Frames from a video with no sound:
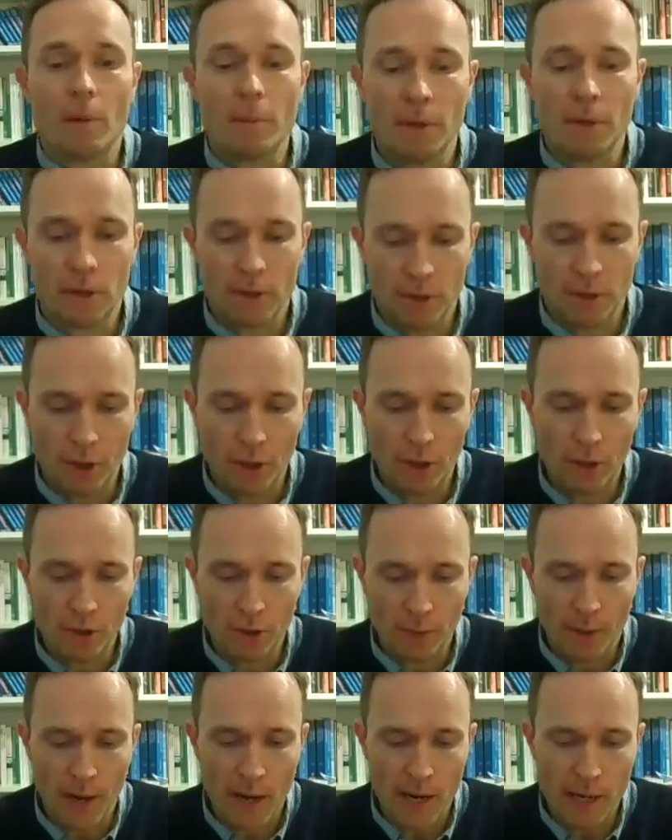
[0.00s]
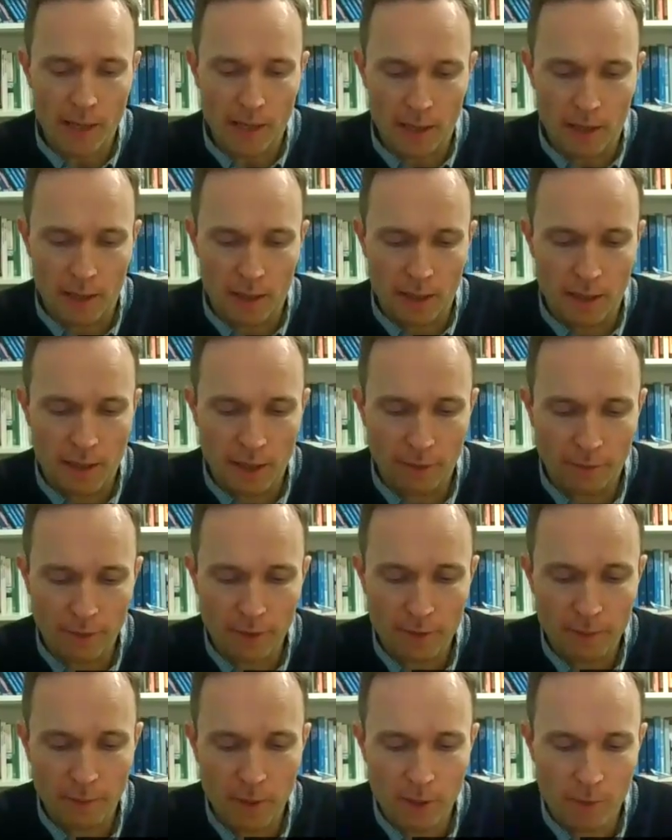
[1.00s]
mean, there's a huge difference
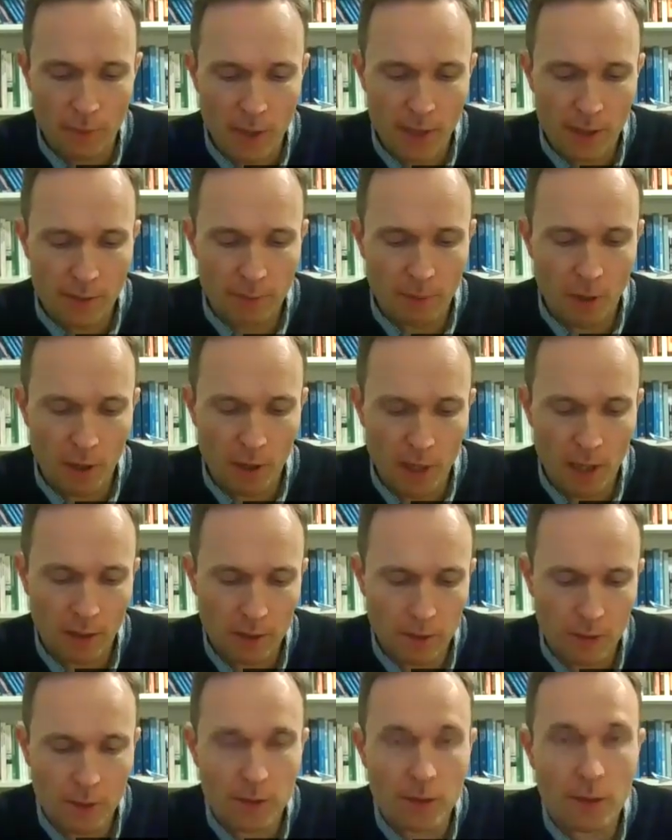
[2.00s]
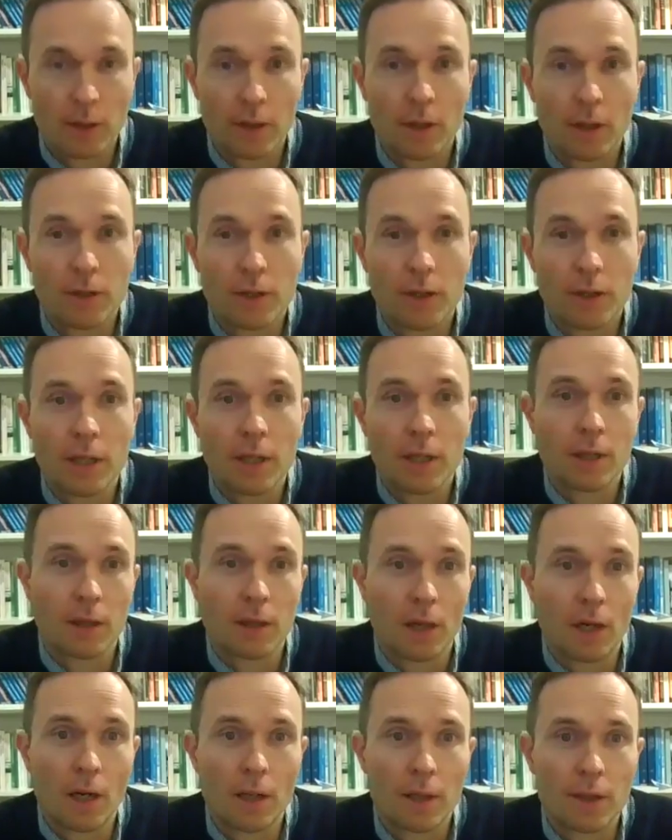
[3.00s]
between the way small landlords are treated
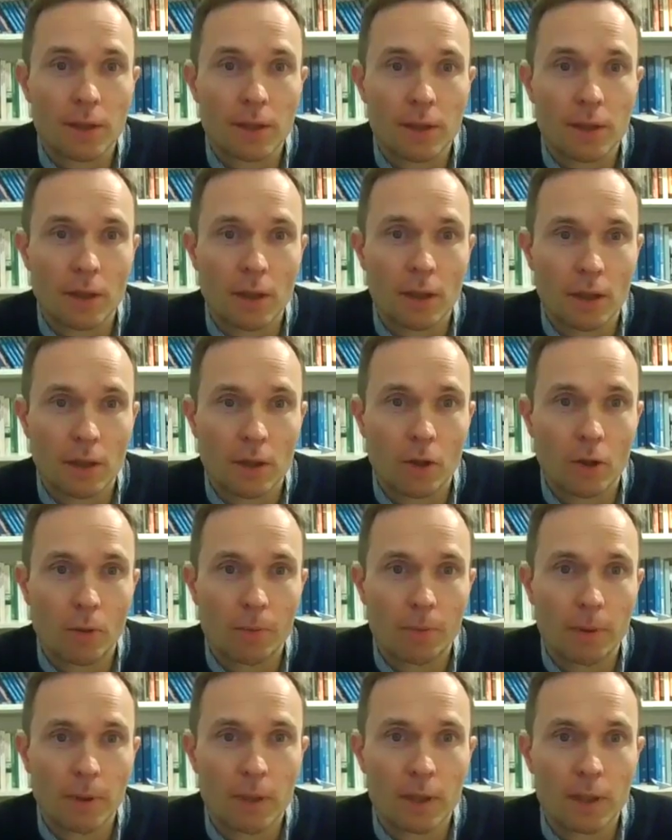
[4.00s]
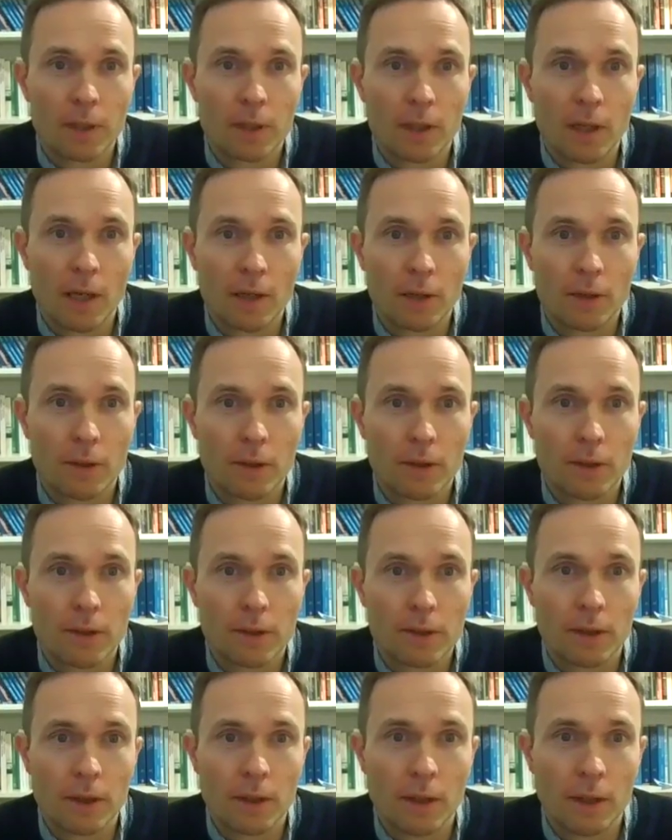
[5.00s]
and the large kind of corporate
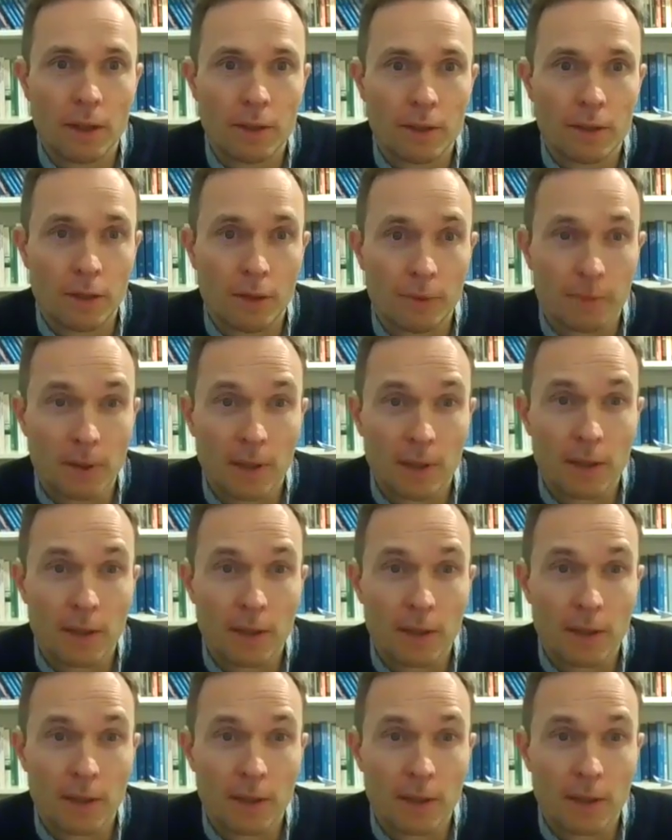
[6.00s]
landlords in terms of,